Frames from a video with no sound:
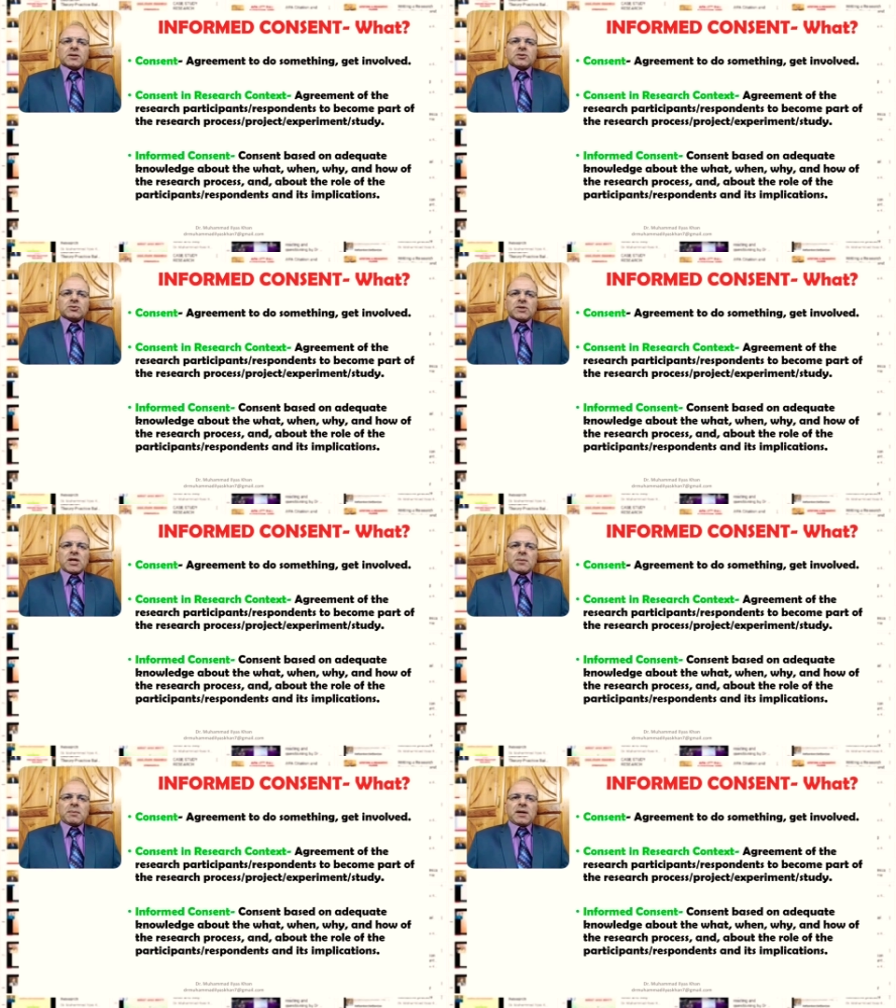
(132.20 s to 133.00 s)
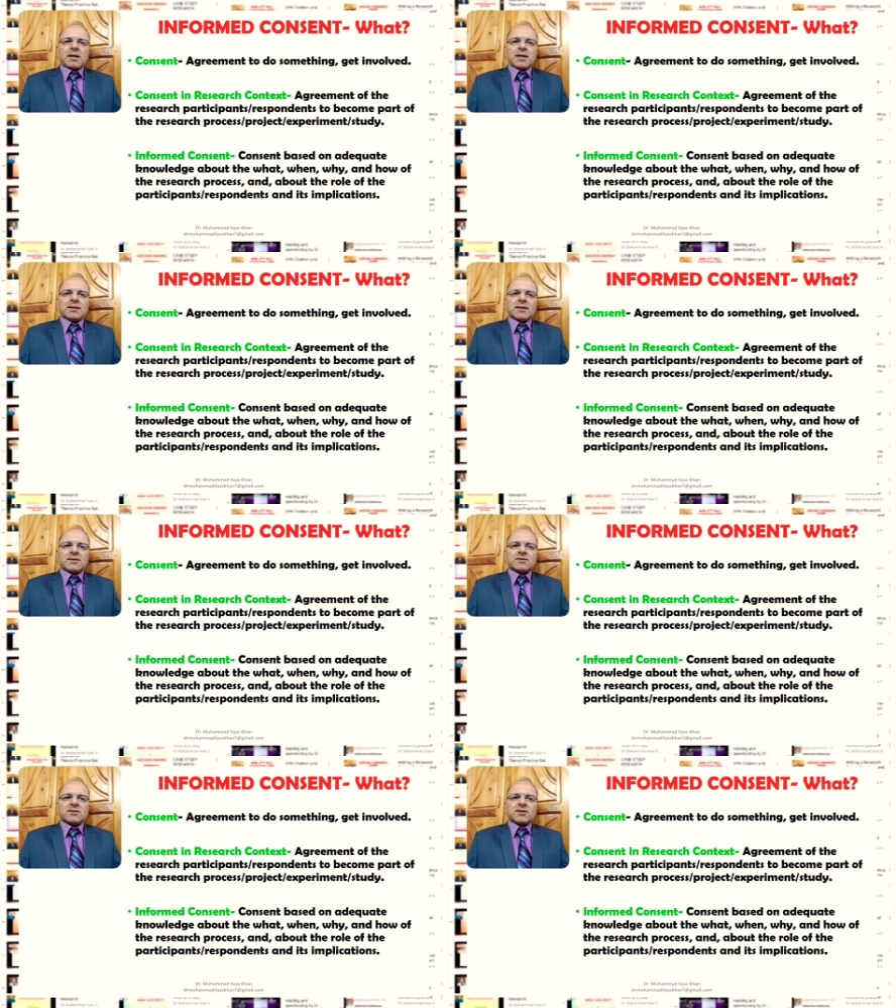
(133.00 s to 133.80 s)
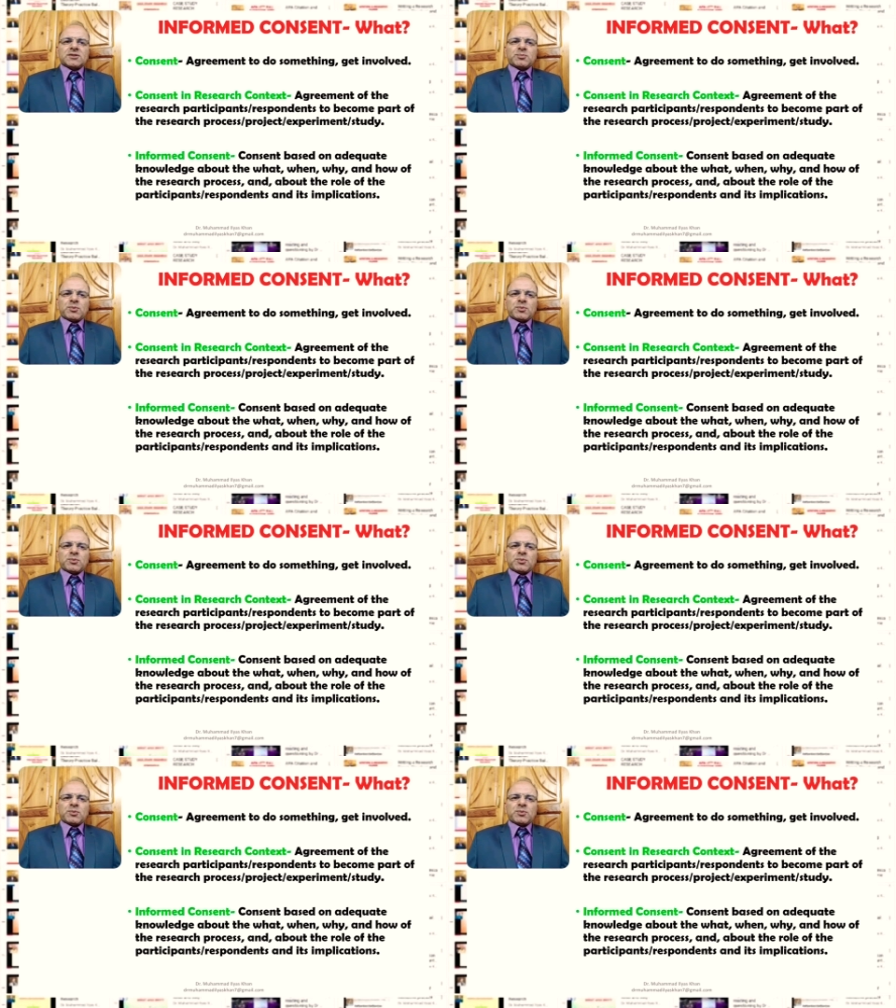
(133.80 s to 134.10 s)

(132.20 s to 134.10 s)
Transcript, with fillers: to take part in the research